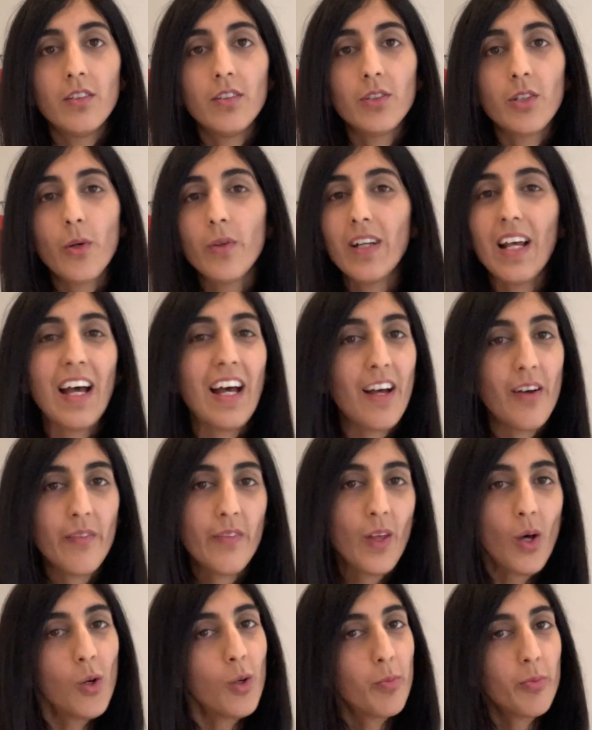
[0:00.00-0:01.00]
have
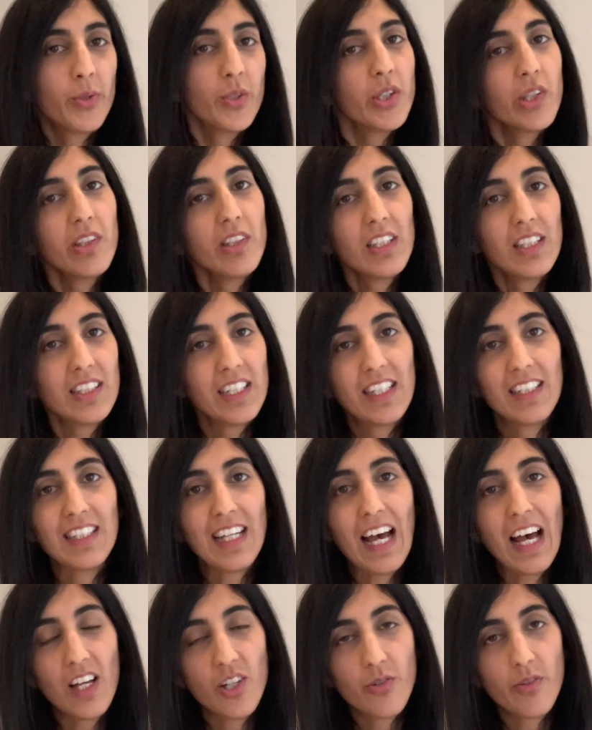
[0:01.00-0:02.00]
that opportunity to
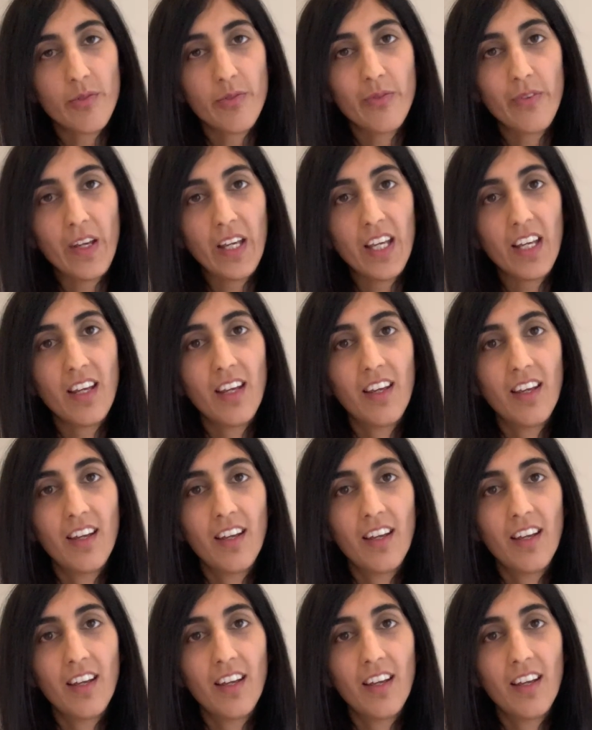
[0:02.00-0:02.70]
atrophy.